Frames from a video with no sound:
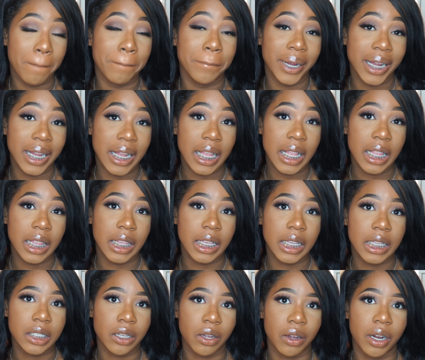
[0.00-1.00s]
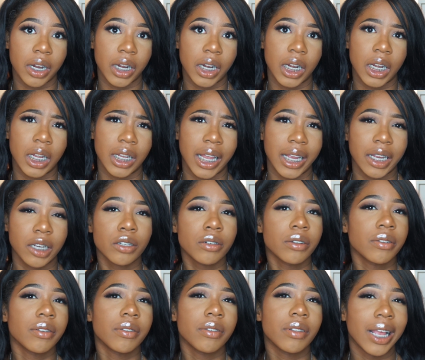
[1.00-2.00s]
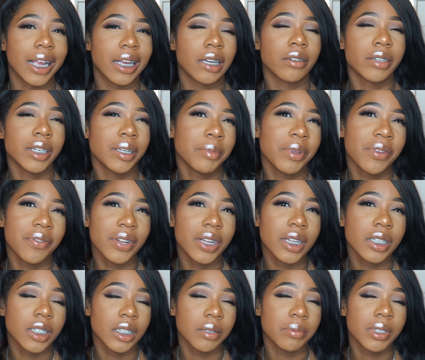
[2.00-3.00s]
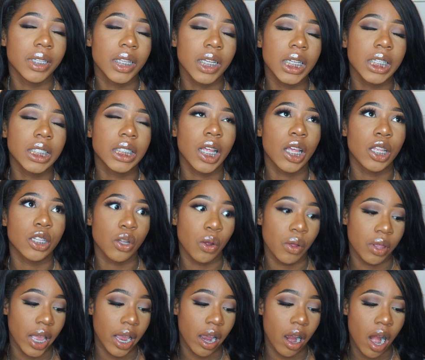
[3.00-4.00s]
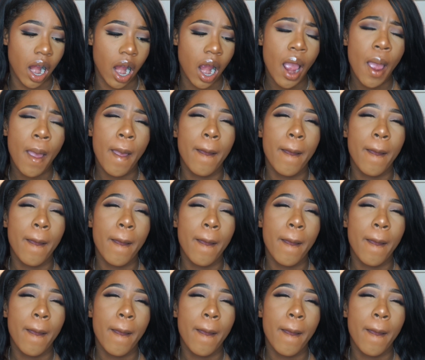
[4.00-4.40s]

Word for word: but these are like creamy finish lipsticks, so they are